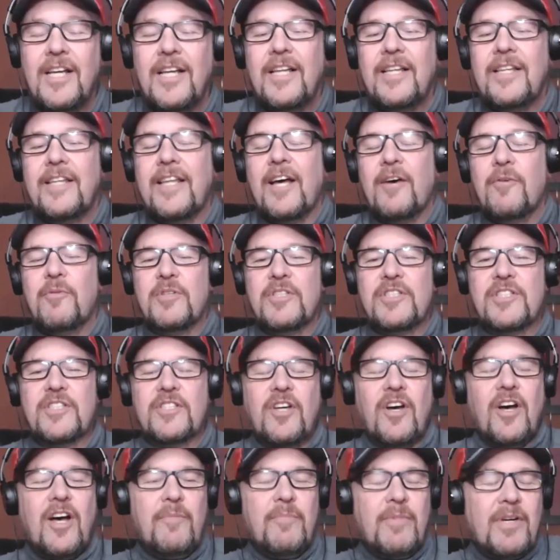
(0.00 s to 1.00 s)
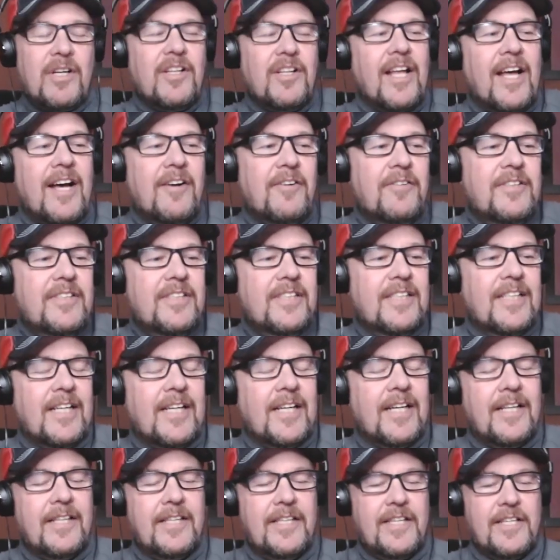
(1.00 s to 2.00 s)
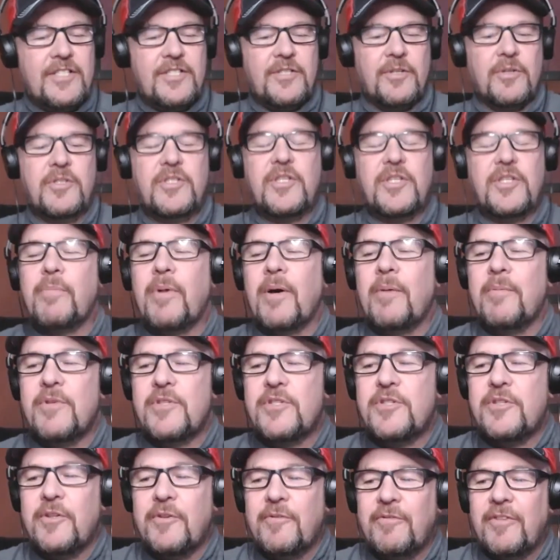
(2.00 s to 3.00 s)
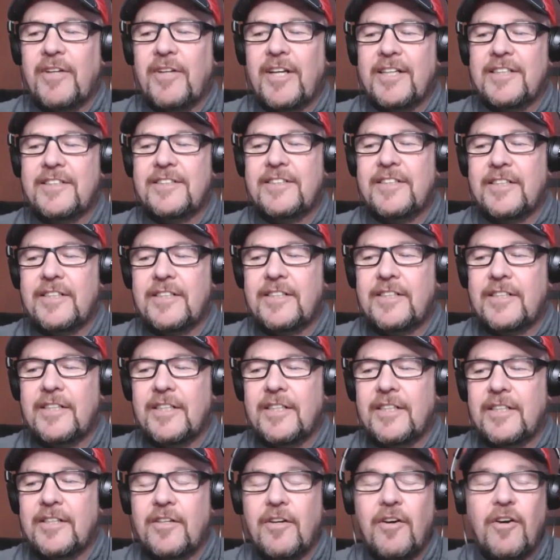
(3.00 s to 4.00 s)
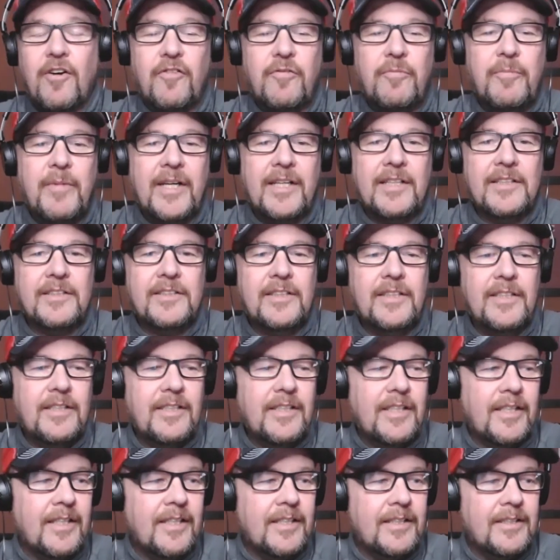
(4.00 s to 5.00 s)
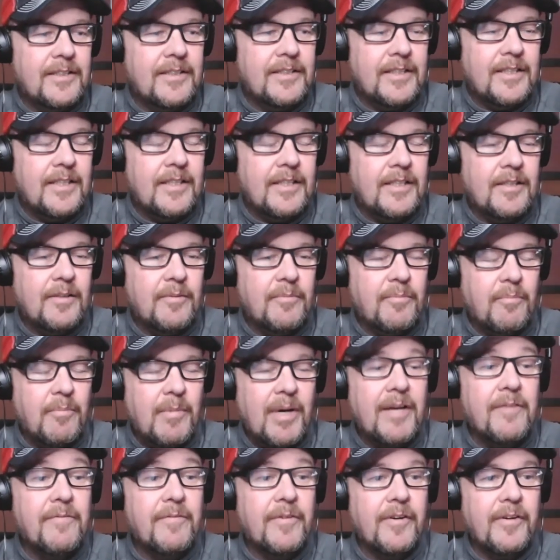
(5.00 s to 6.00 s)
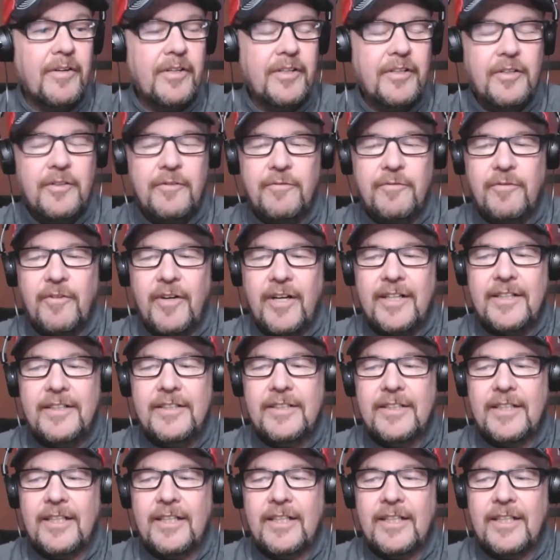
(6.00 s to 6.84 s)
That was Scott Mccloud, the associate publisher of Flagstick Golf Magazine, and my very good friend.